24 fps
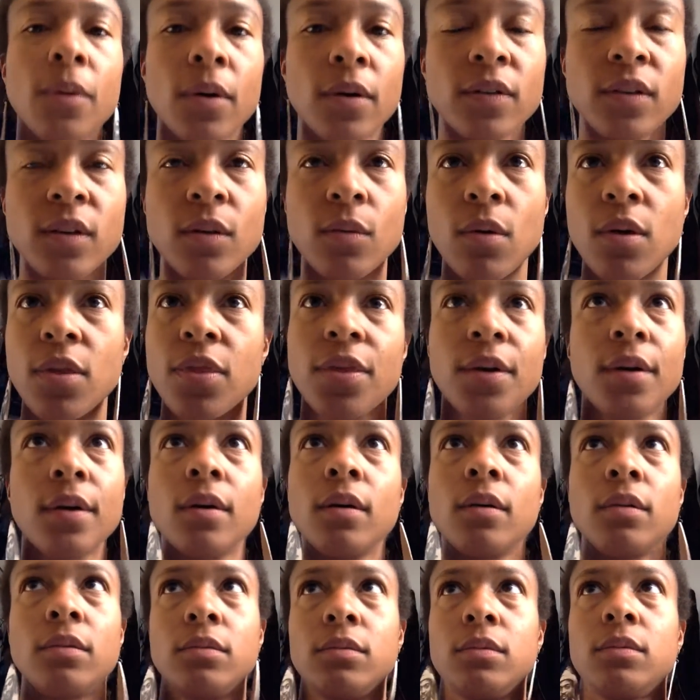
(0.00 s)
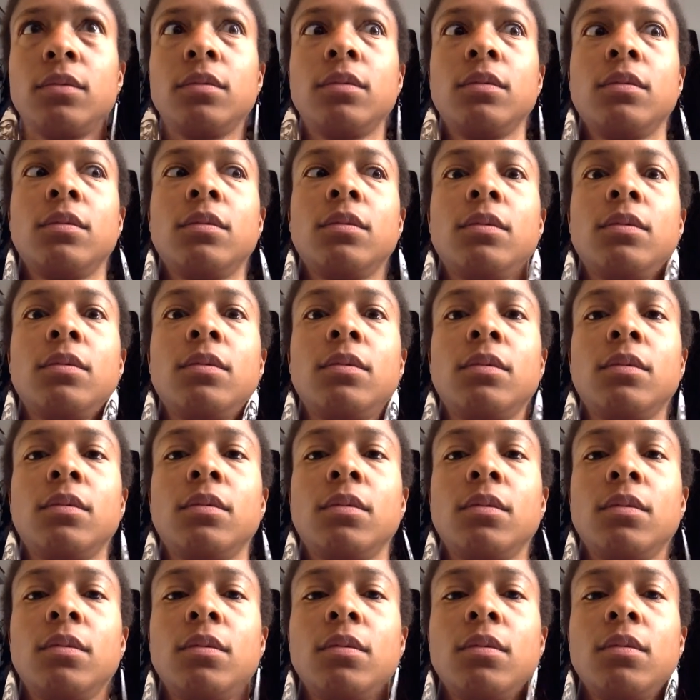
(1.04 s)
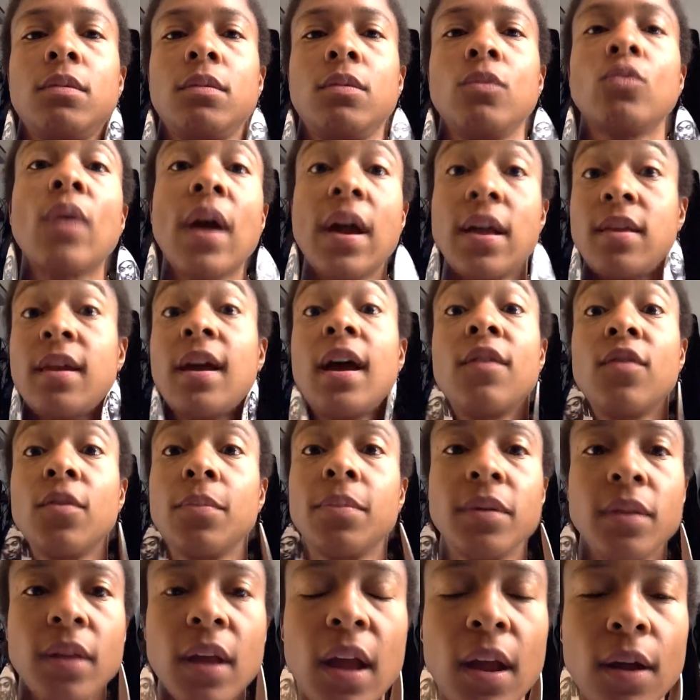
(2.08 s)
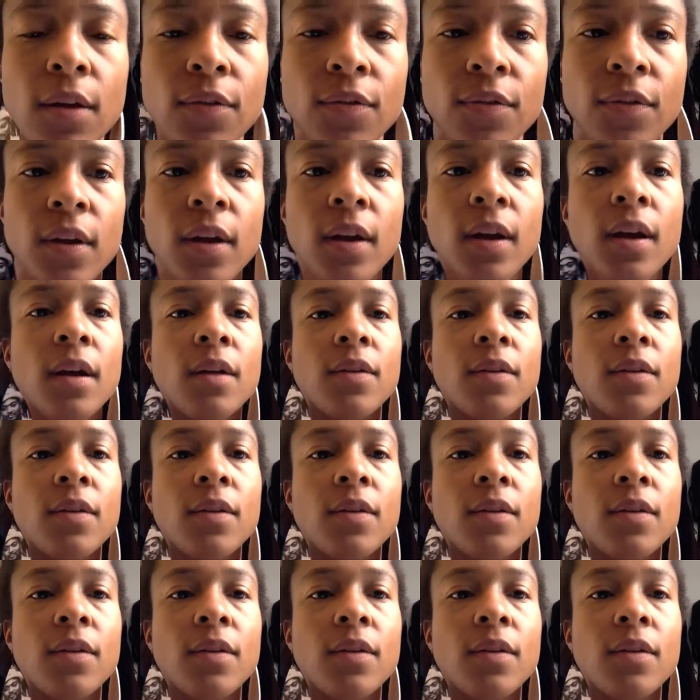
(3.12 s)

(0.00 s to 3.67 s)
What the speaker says: person with their right to have a belief.